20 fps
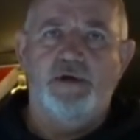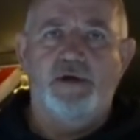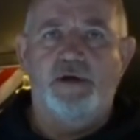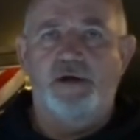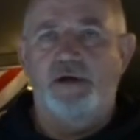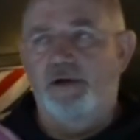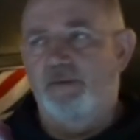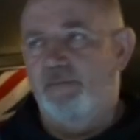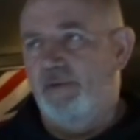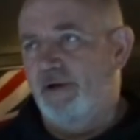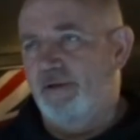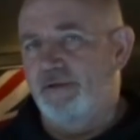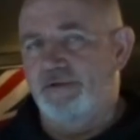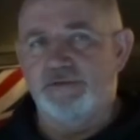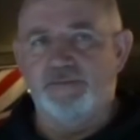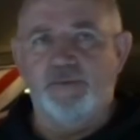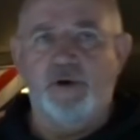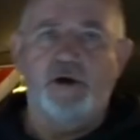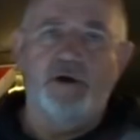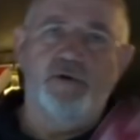either
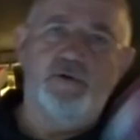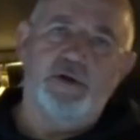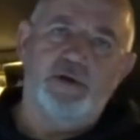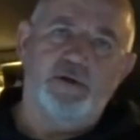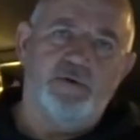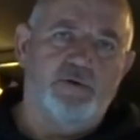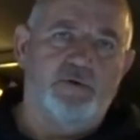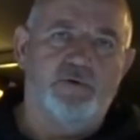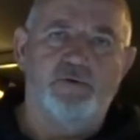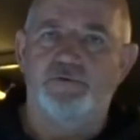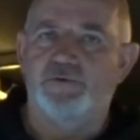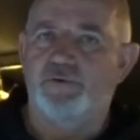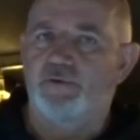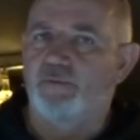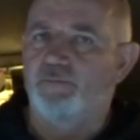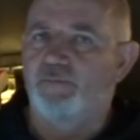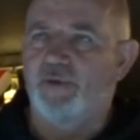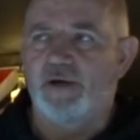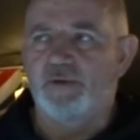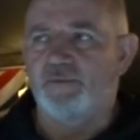sparring or doing
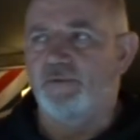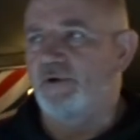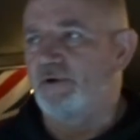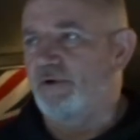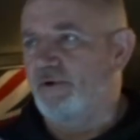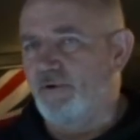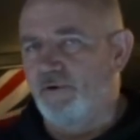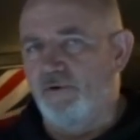pad work